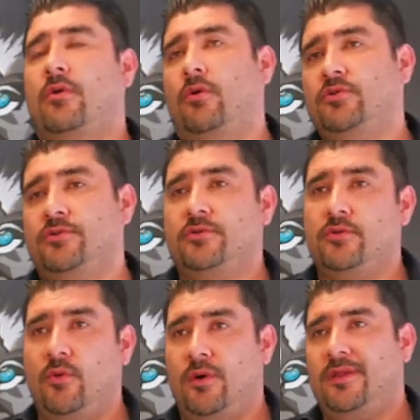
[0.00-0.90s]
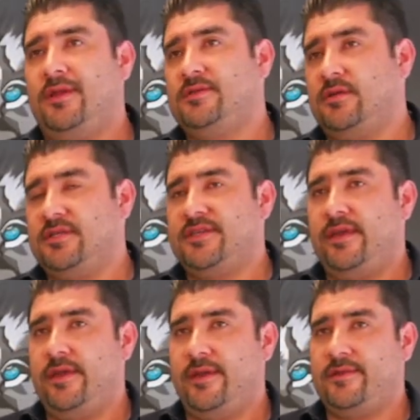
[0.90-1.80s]
closer to the one that is gonna
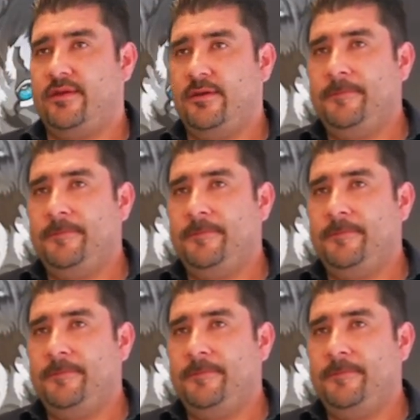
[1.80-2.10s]
say yes.